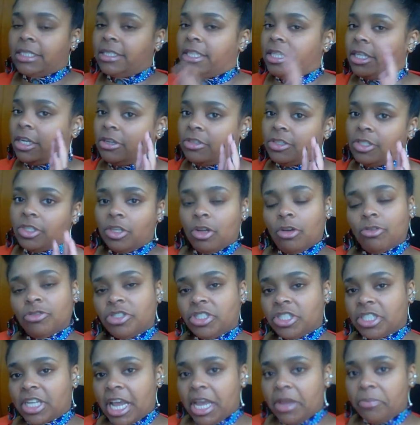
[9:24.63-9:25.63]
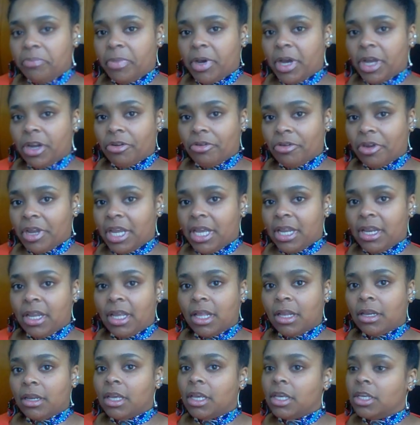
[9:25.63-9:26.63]
There's no shea butter in
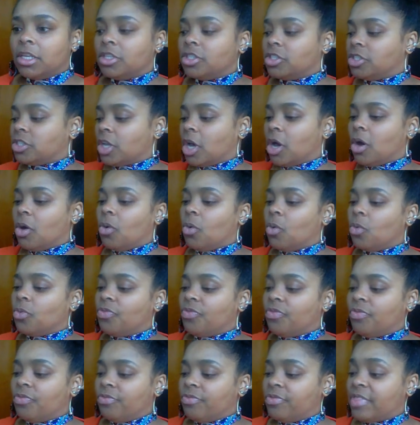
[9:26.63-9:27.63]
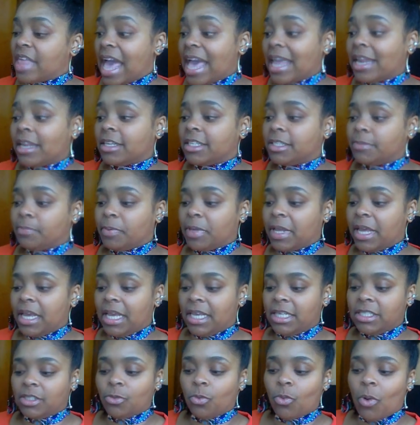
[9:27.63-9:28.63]
it. So that
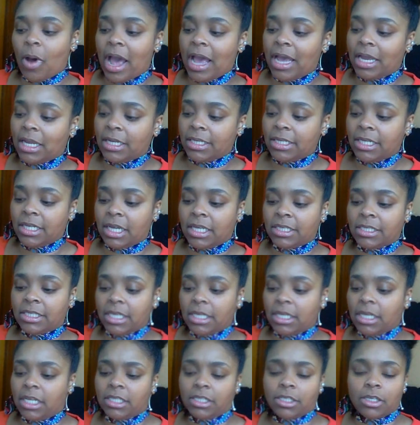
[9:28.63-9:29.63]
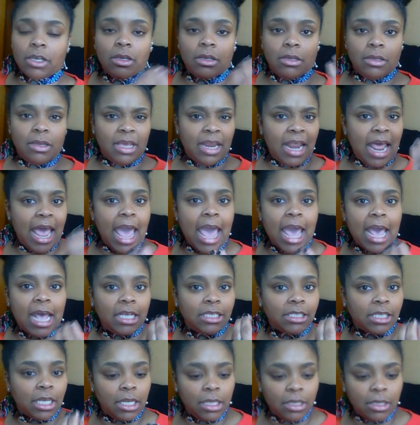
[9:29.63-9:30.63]
explains why it doesn't. It
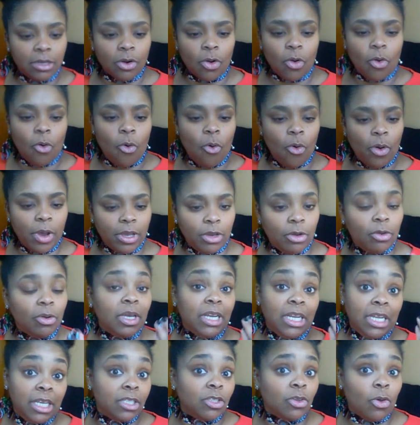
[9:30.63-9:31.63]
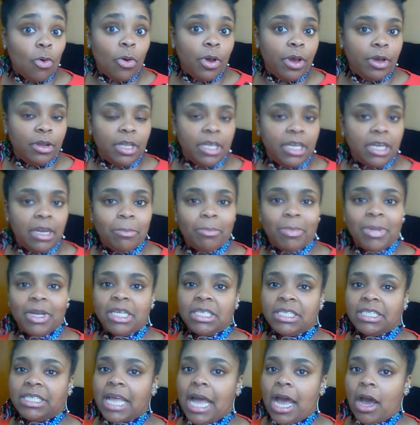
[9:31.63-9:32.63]
has a little oil. It is oil in it, but
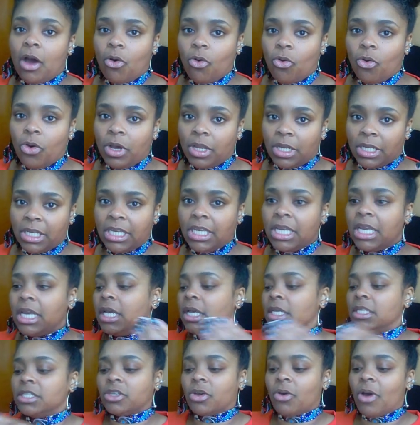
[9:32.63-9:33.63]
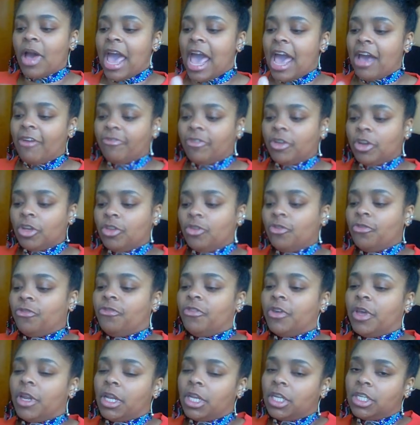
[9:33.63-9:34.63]
it's not oily. So after you
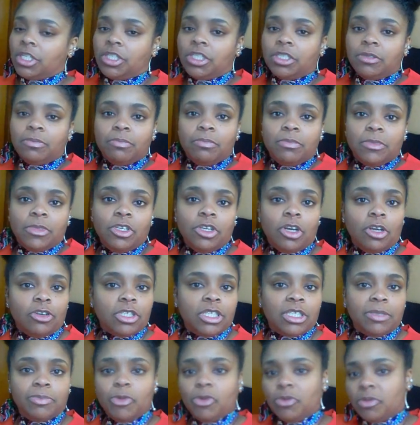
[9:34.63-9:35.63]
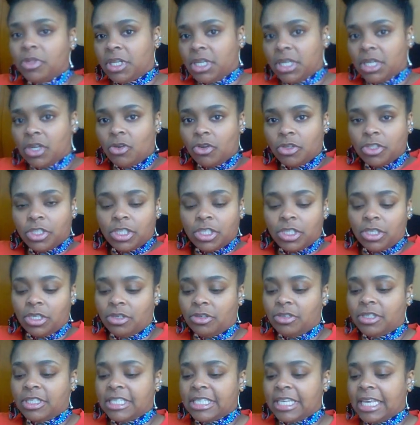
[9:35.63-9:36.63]
finish, you know, smoothing it onto
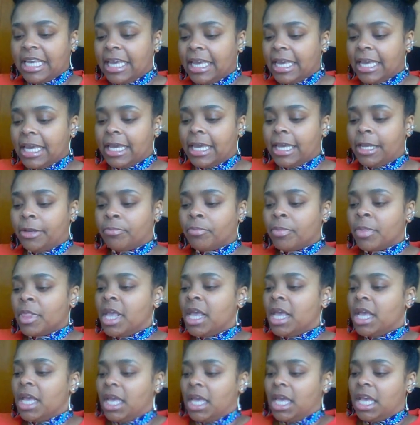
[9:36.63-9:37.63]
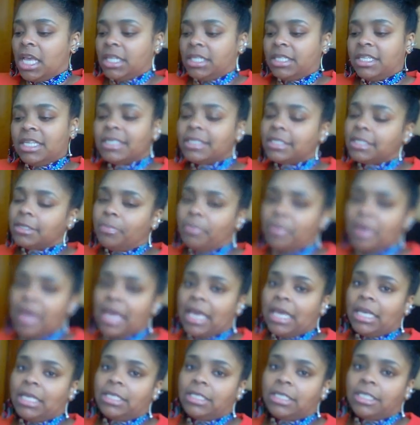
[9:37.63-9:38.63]
your skin, it
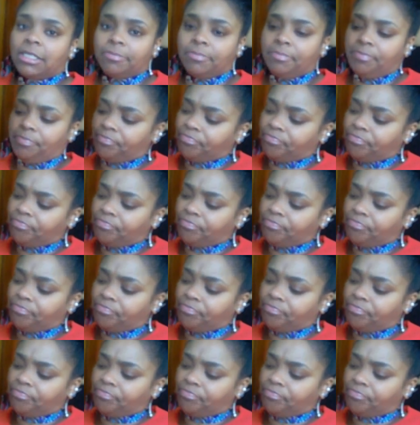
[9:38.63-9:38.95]
dissipates,